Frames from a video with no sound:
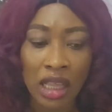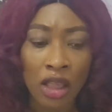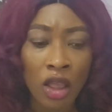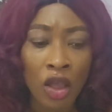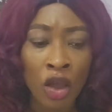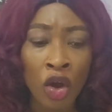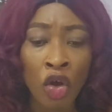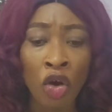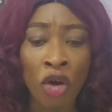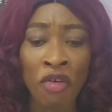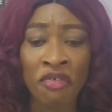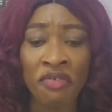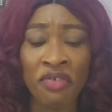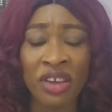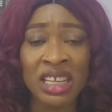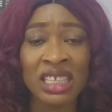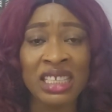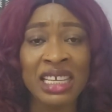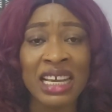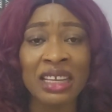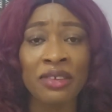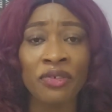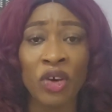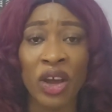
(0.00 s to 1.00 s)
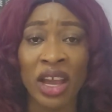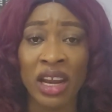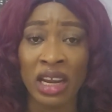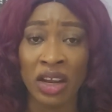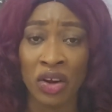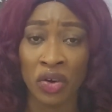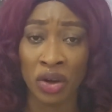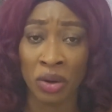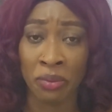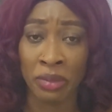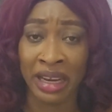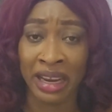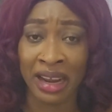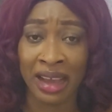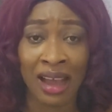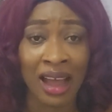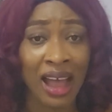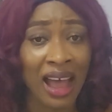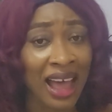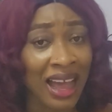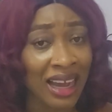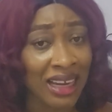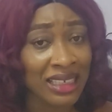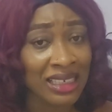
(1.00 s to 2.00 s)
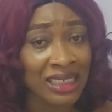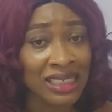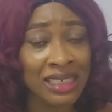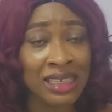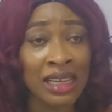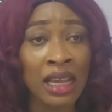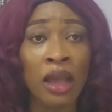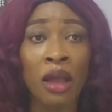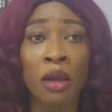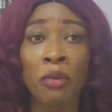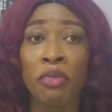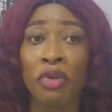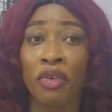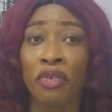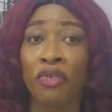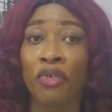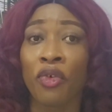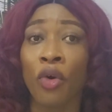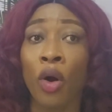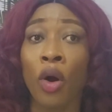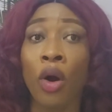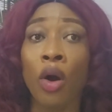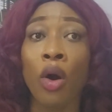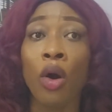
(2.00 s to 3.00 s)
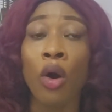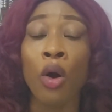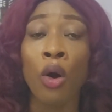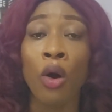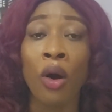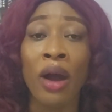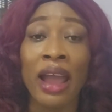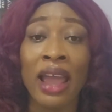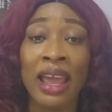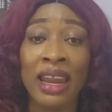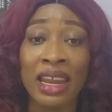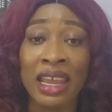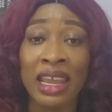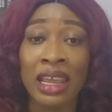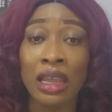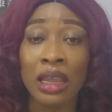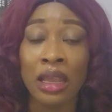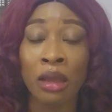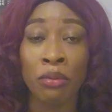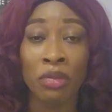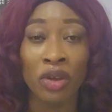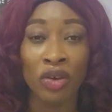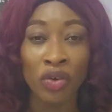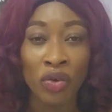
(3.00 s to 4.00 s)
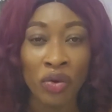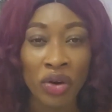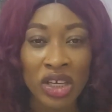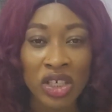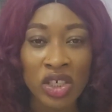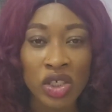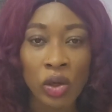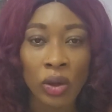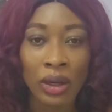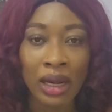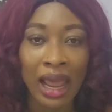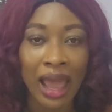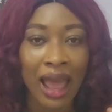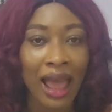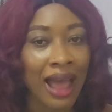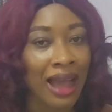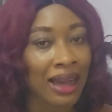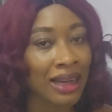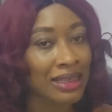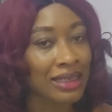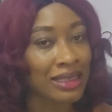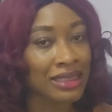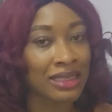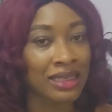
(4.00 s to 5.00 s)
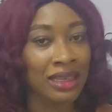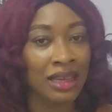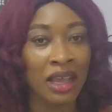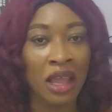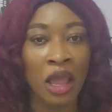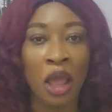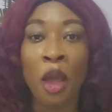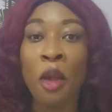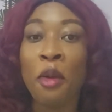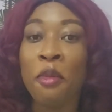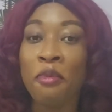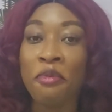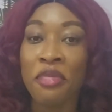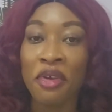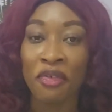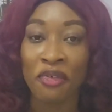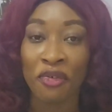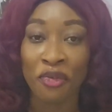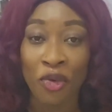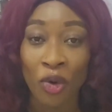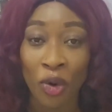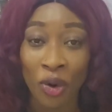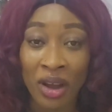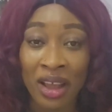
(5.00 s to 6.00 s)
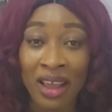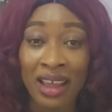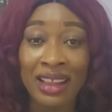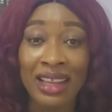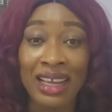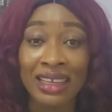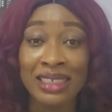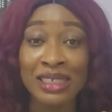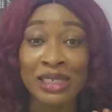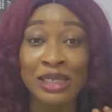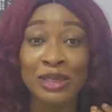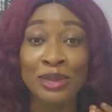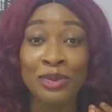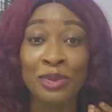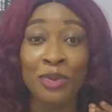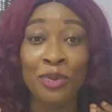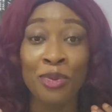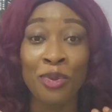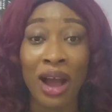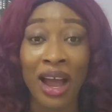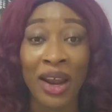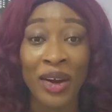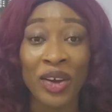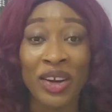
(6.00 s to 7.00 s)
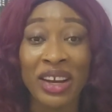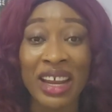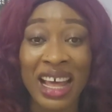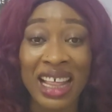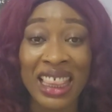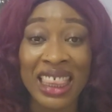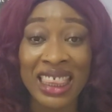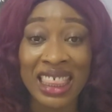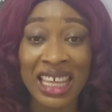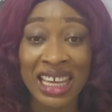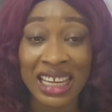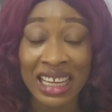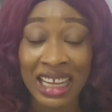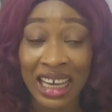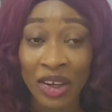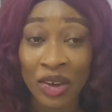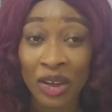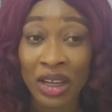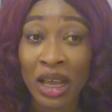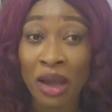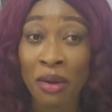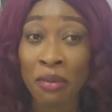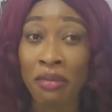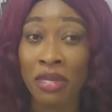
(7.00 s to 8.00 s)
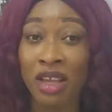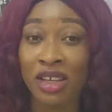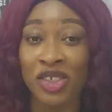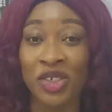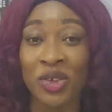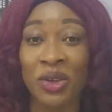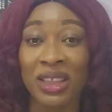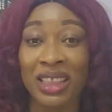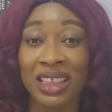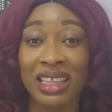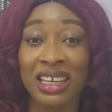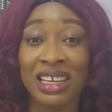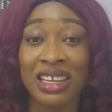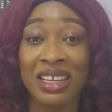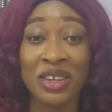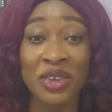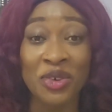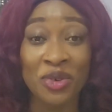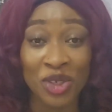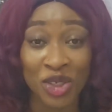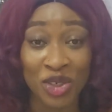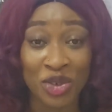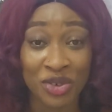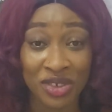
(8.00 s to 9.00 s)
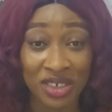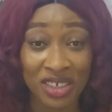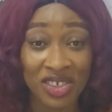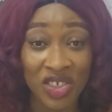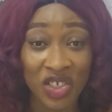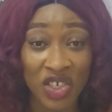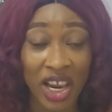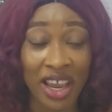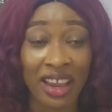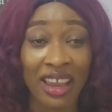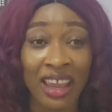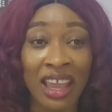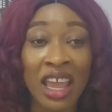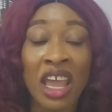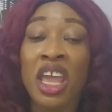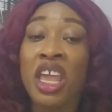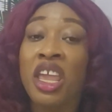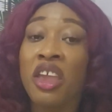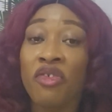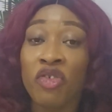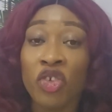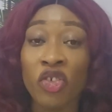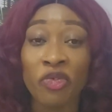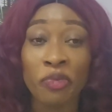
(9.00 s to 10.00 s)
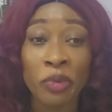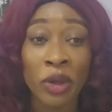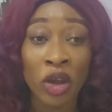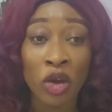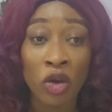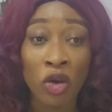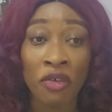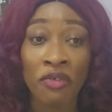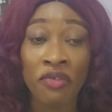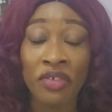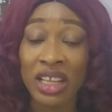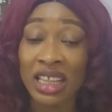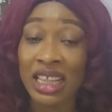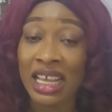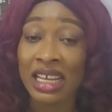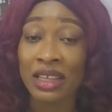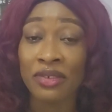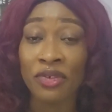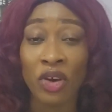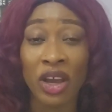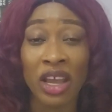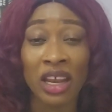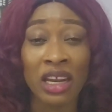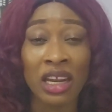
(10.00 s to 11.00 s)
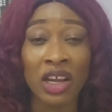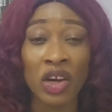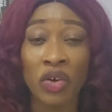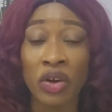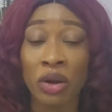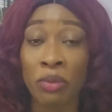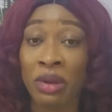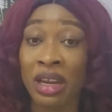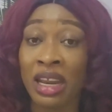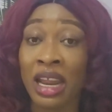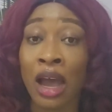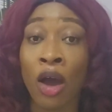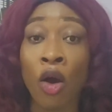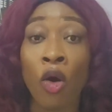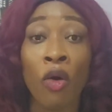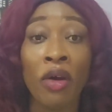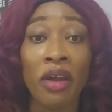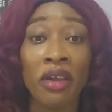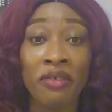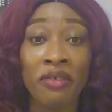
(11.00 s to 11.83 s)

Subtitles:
convicted for any criminal act before, or any immigration act before. That is another thing, another major thing you should check. If you've been convicted for any criminal